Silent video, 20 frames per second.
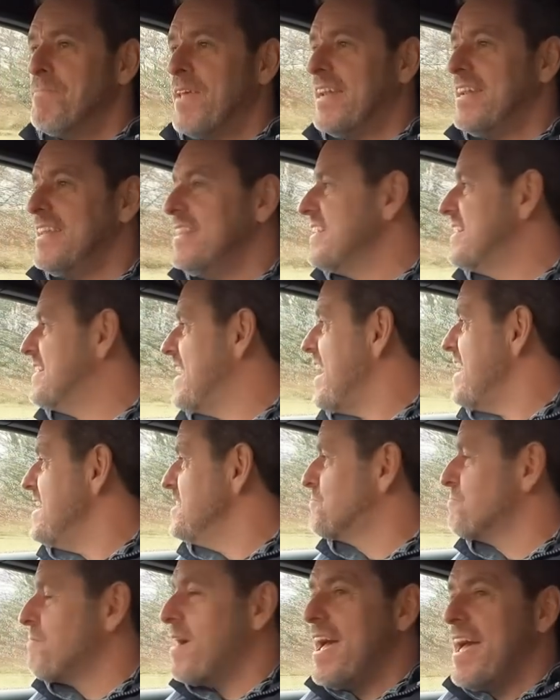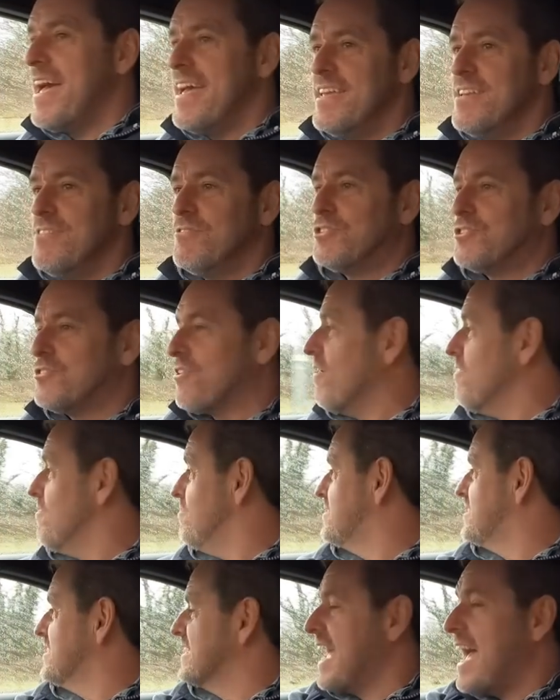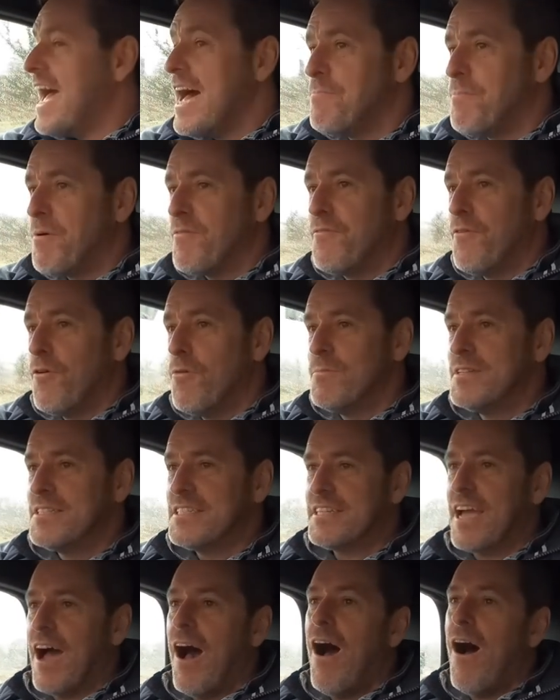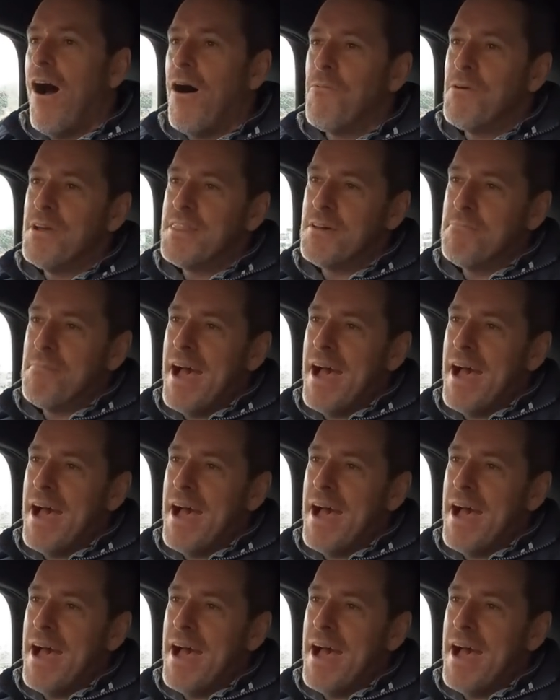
And in the days where you struggle to get a performance car with a